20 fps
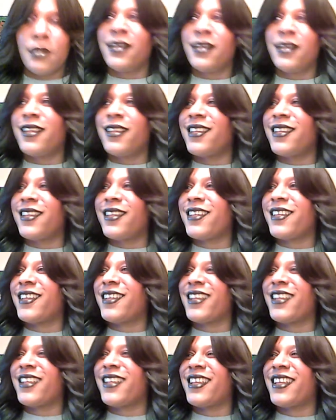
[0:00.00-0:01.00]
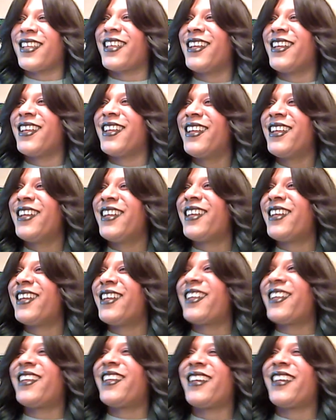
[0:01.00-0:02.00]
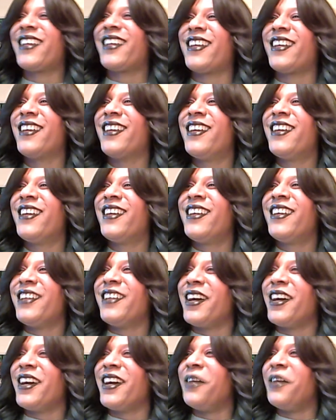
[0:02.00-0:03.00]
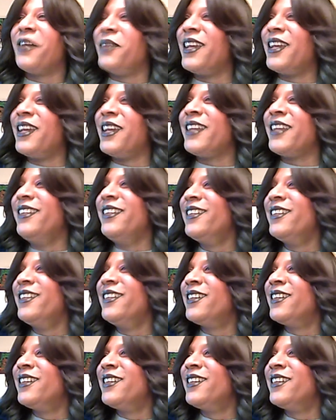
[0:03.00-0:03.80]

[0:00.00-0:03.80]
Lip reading: You know what I mean?